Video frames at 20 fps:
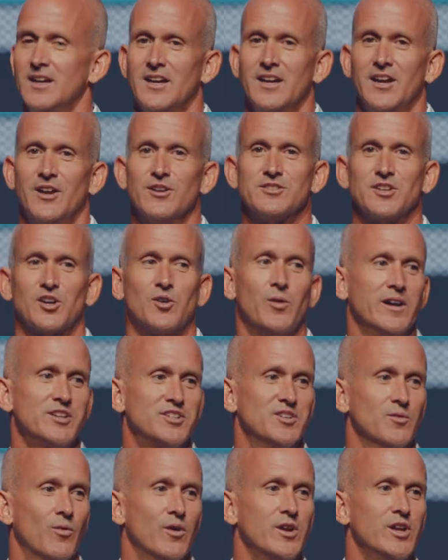Here's a
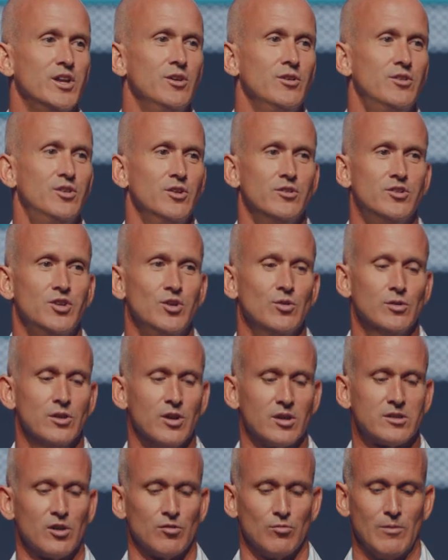question. What do you do? Do you
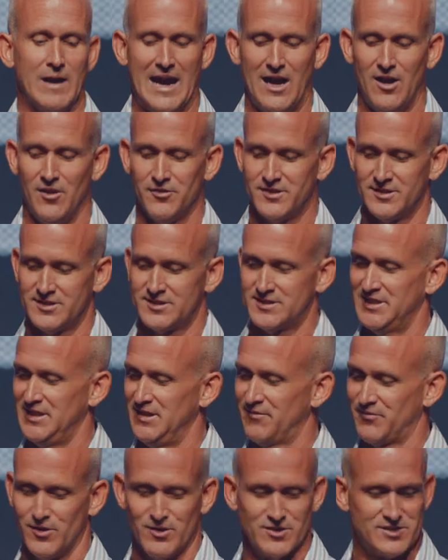look around to see
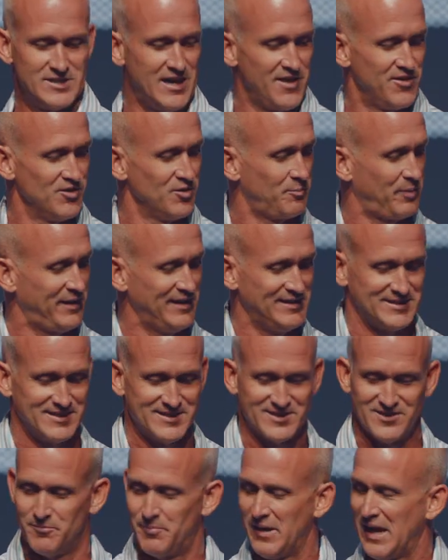if there's other
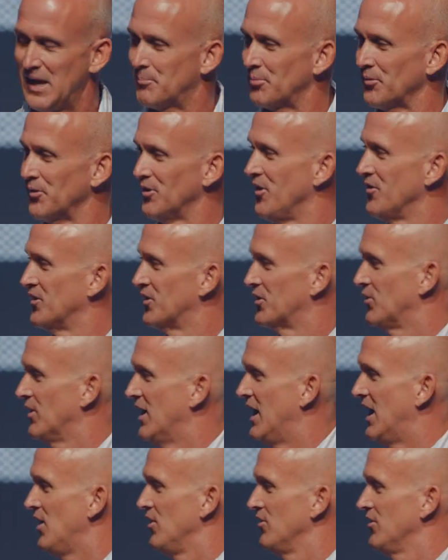pieces of paper on the
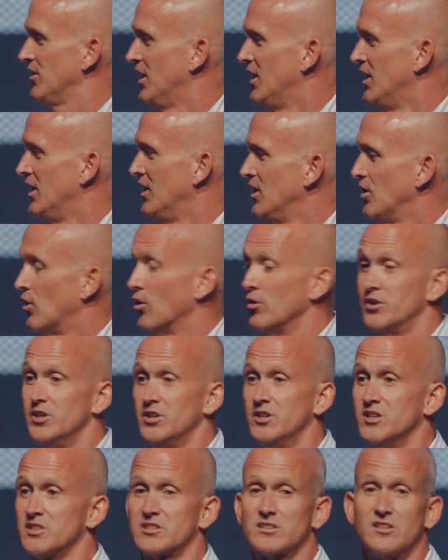ground? Or do
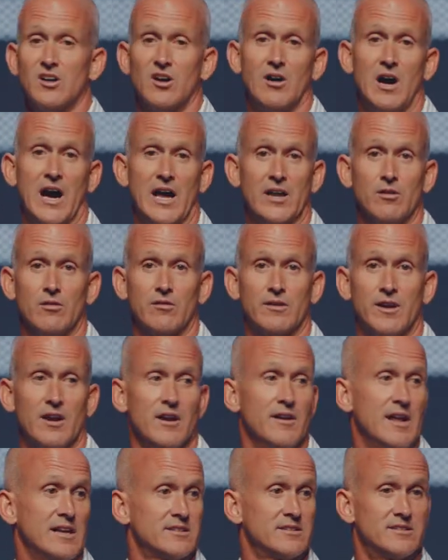you just go, I don't
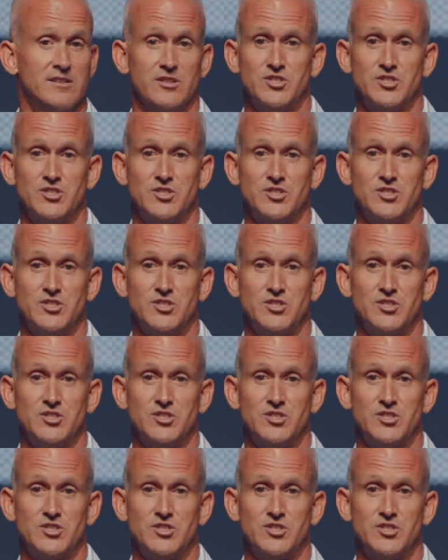care, that's the